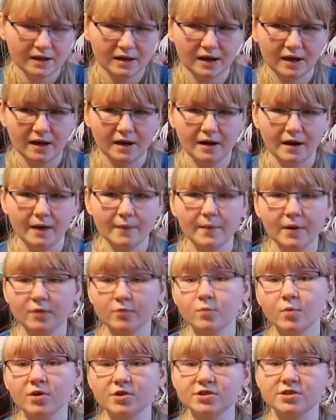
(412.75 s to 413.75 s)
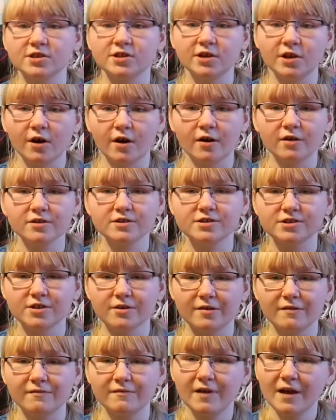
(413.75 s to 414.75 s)
about monster girls,
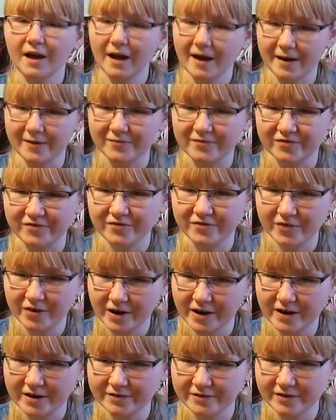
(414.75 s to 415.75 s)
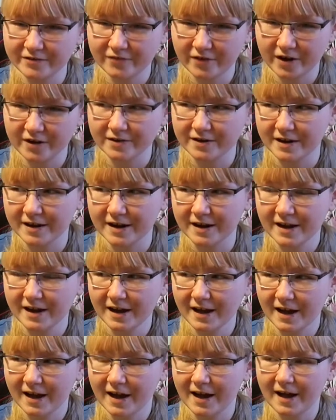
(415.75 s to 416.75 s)
so I'm very
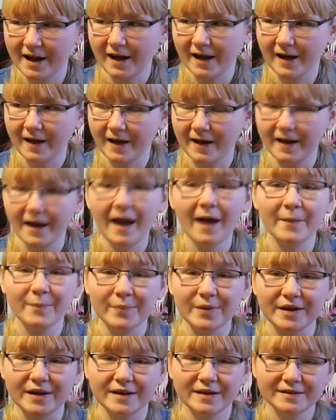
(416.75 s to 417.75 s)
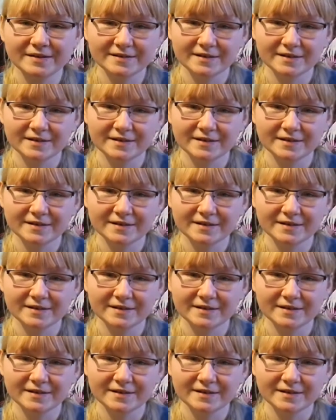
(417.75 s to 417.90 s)
happy.